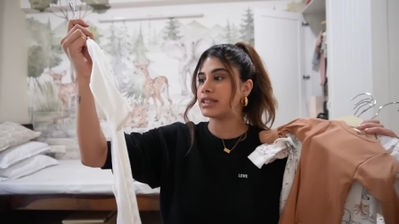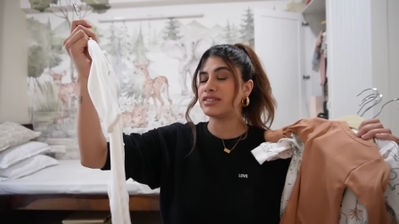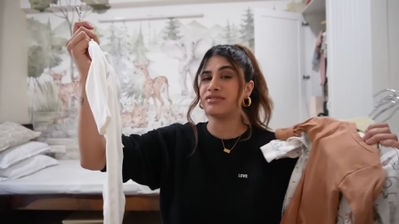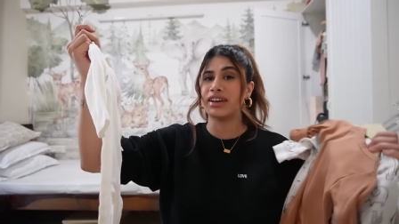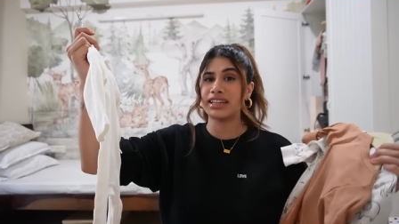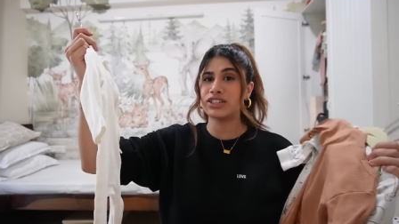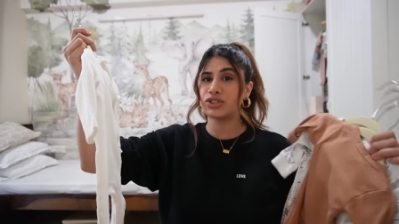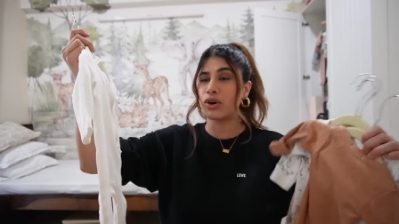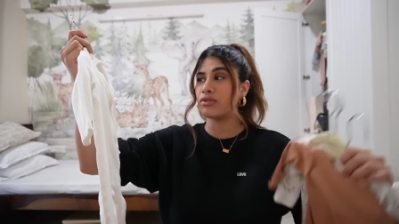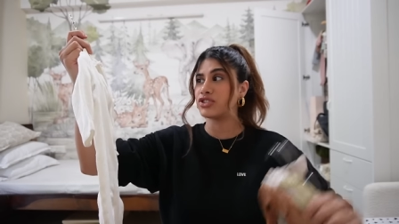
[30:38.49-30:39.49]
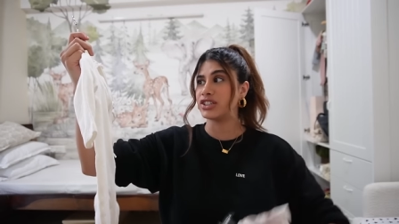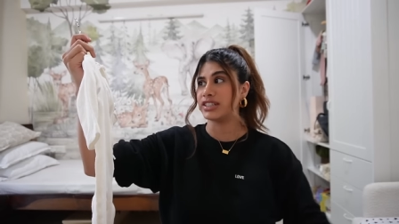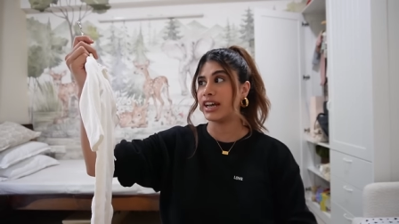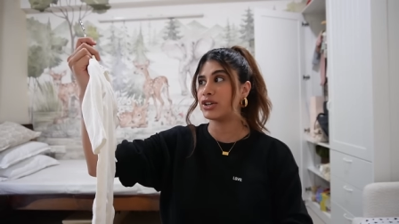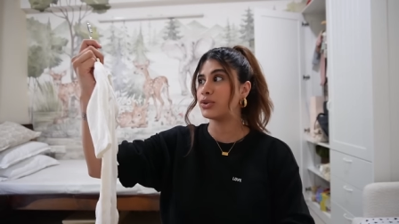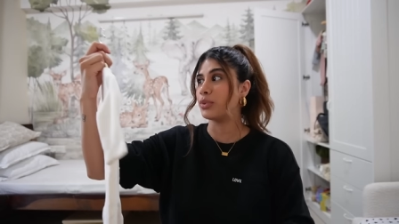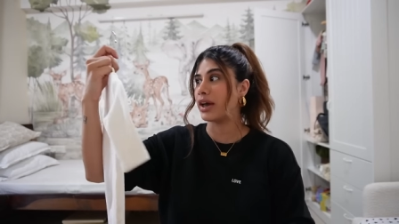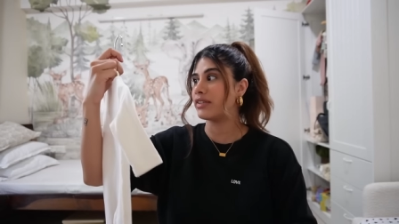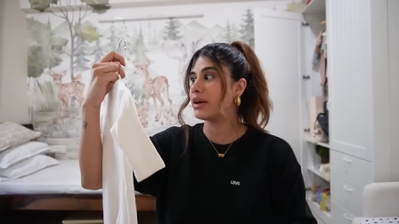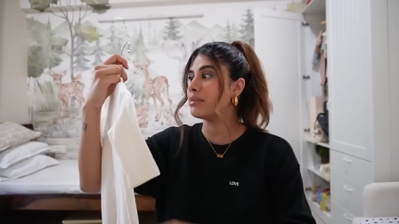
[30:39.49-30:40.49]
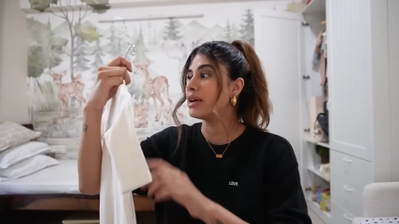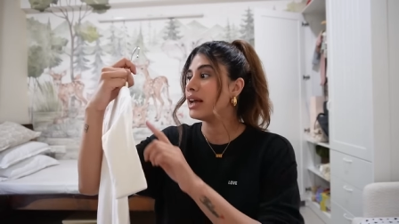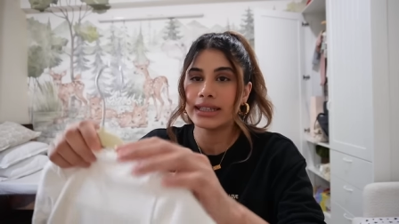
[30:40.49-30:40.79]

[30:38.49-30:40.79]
It's very soft. She's yet to wear them.